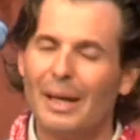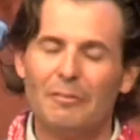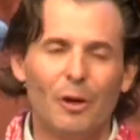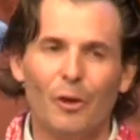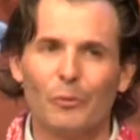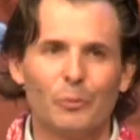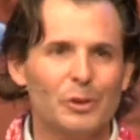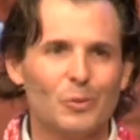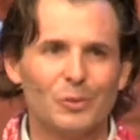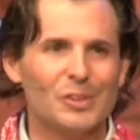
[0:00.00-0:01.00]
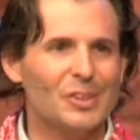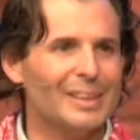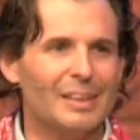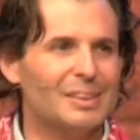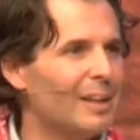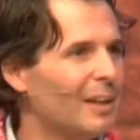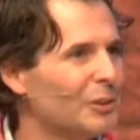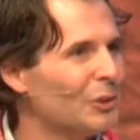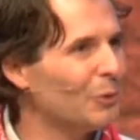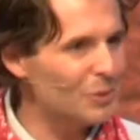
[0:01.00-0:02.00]
have all the resources unless God
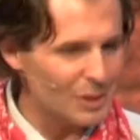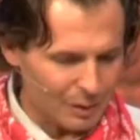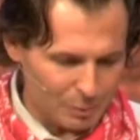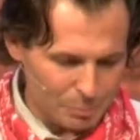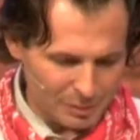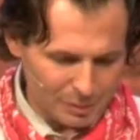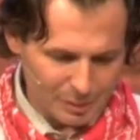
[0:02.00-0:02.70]
shows up.